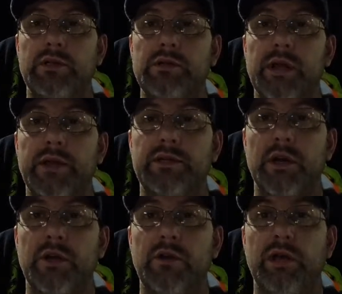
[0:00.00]
it's so
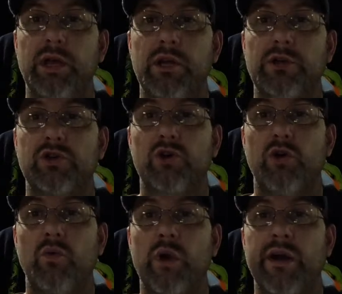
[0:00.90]
you can
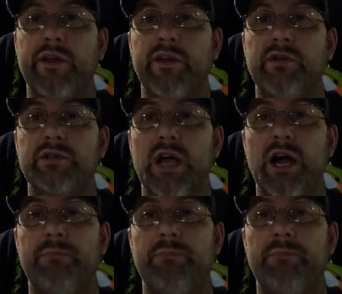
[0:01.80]
control where you stop